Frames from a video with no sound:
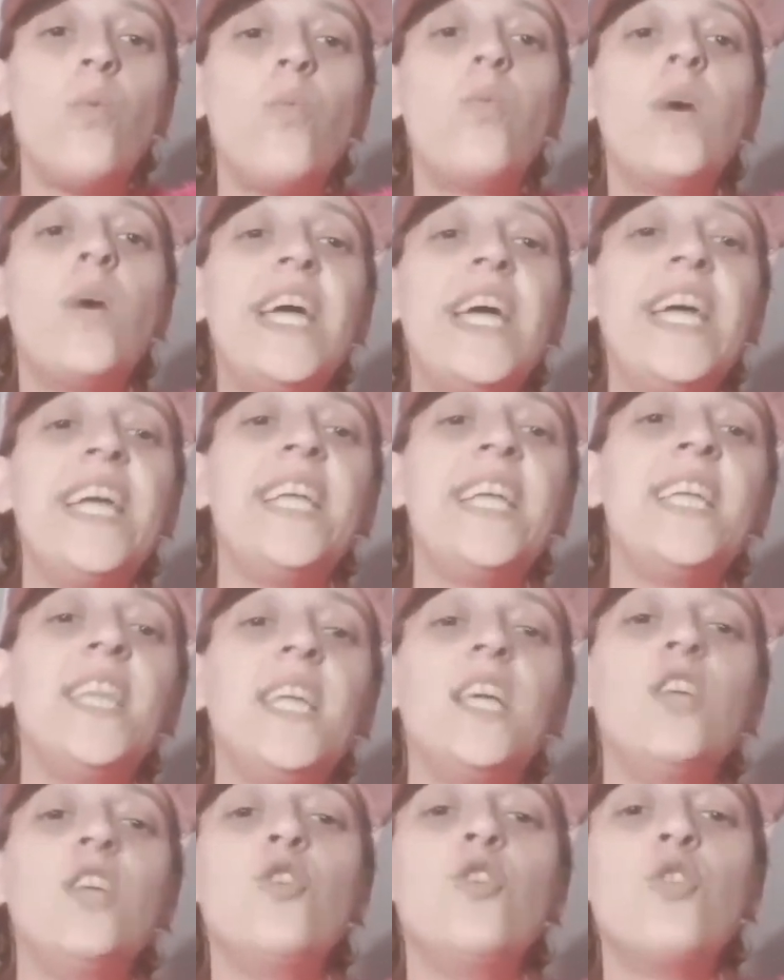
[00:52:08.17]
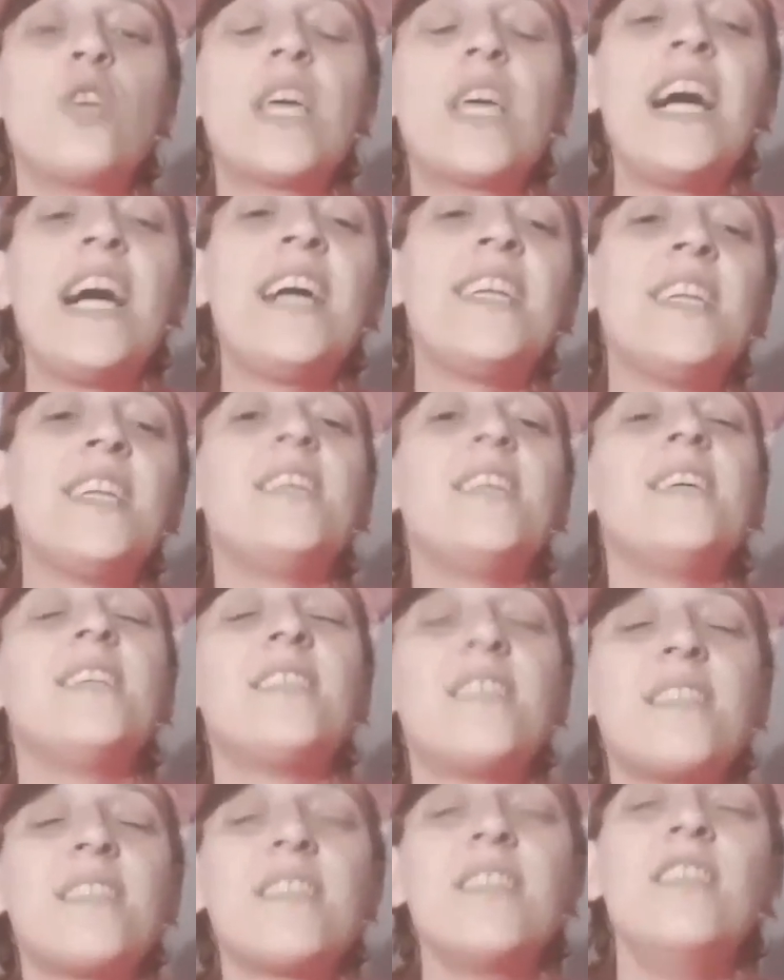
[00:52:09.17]
When you can't
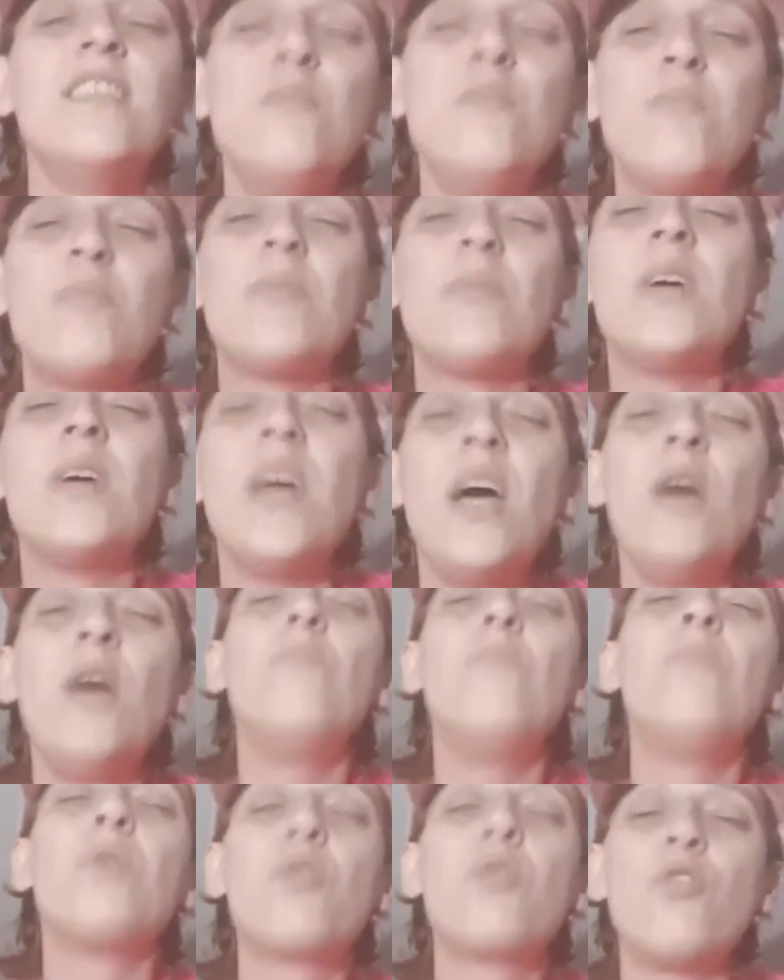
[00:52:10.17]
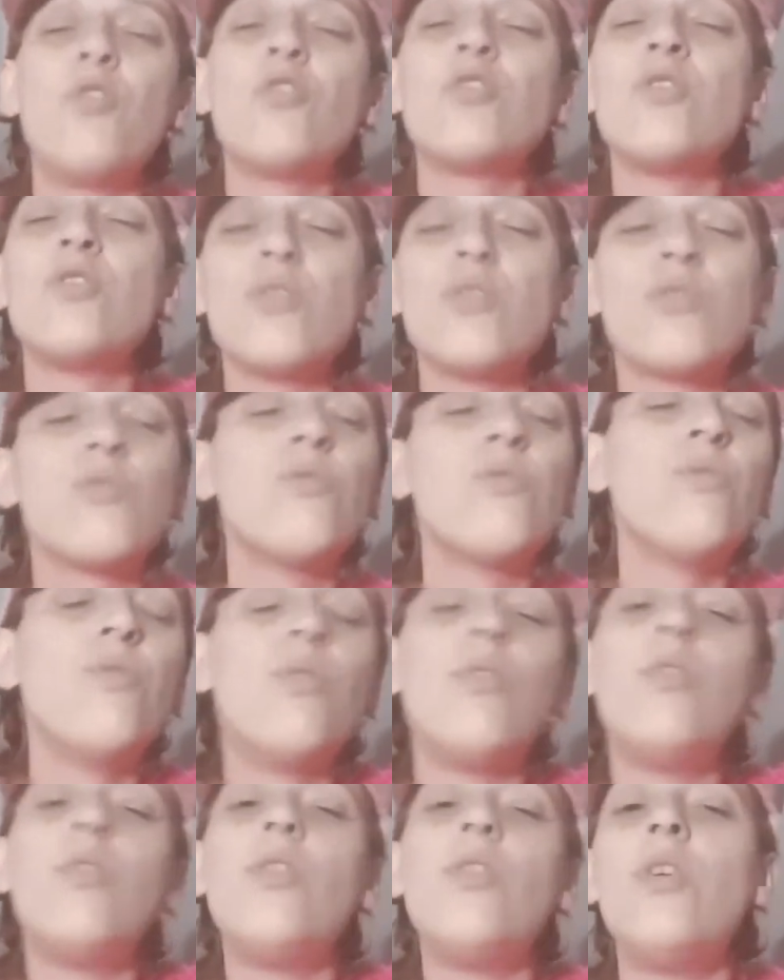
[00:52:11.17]
sleep because it's too
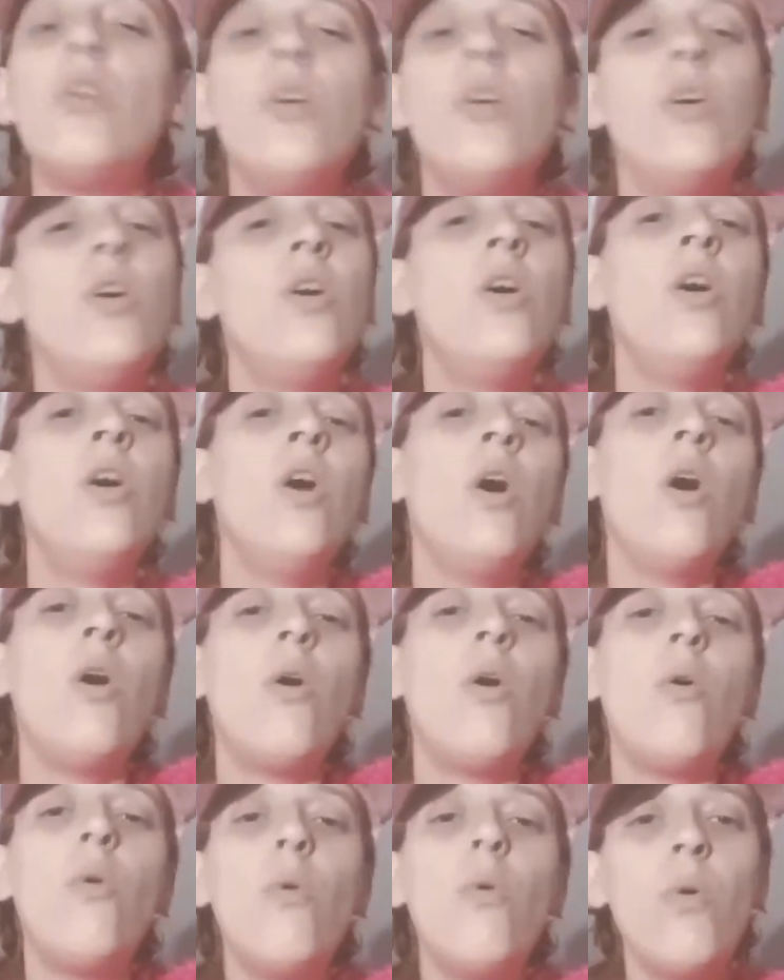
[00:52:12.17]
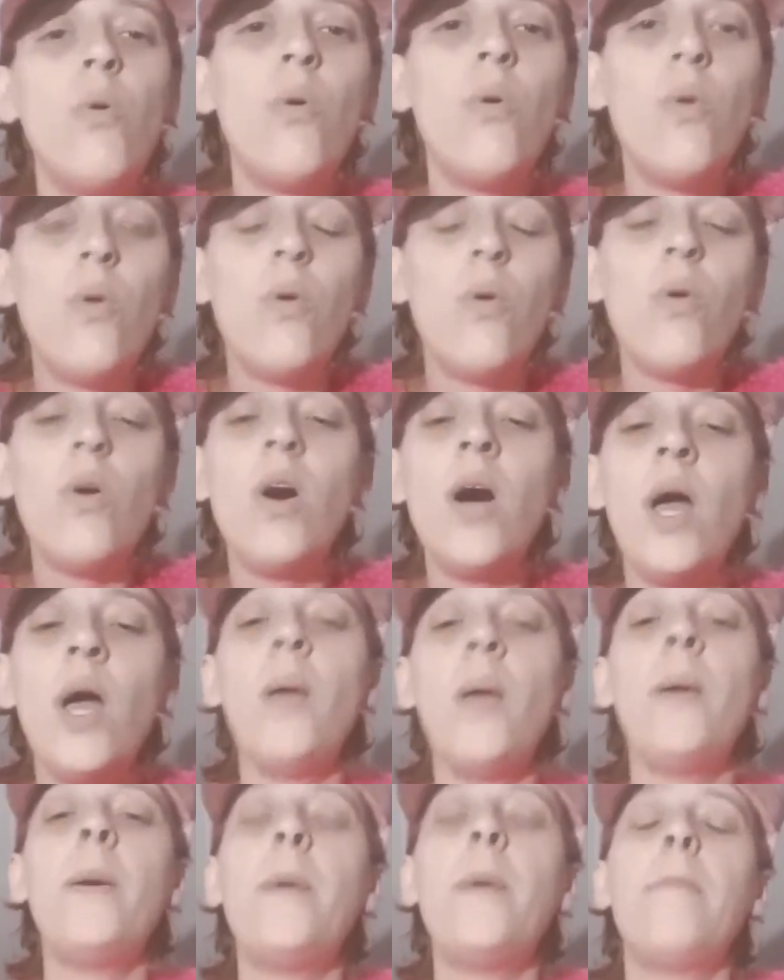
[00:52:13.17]
hot. Oh
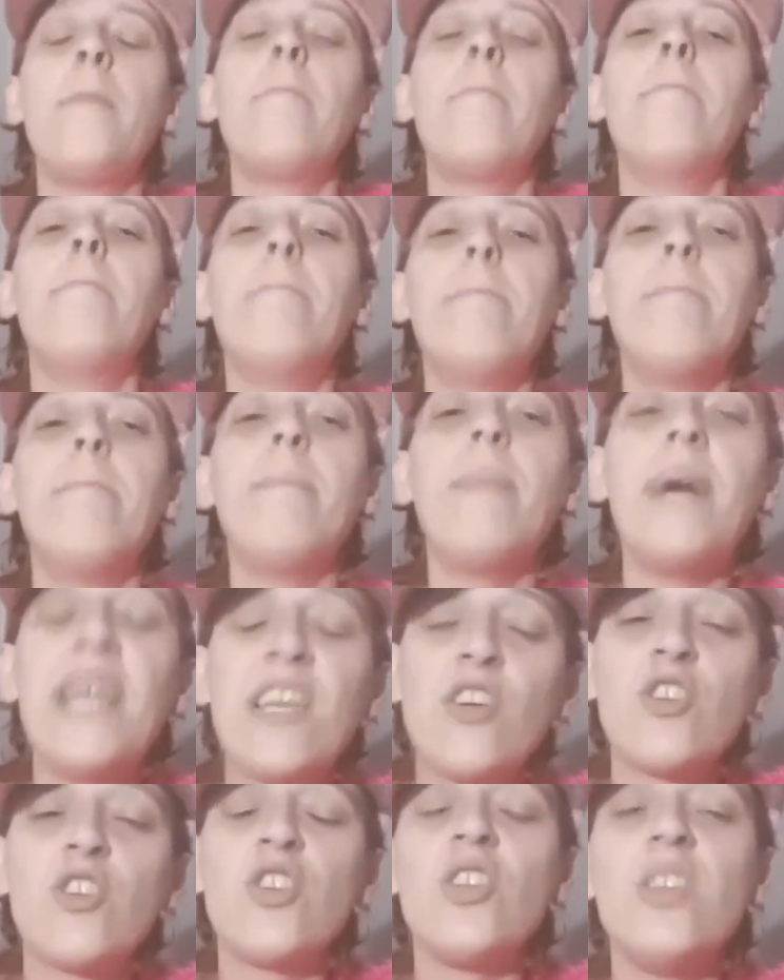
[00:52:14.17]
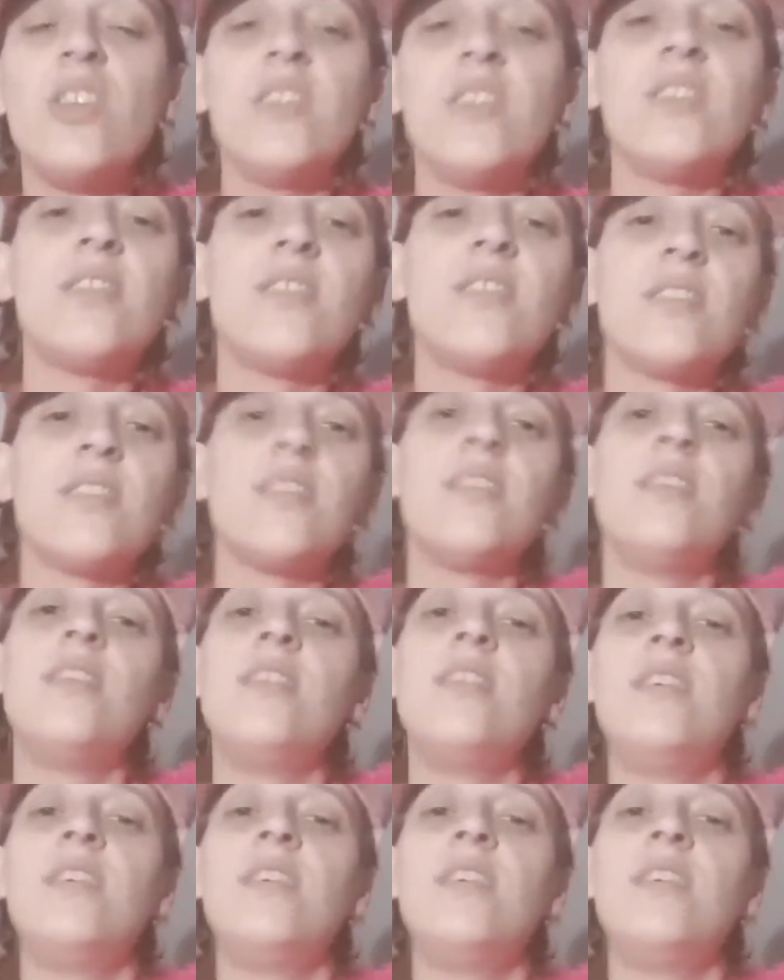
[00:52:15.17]
my goodness.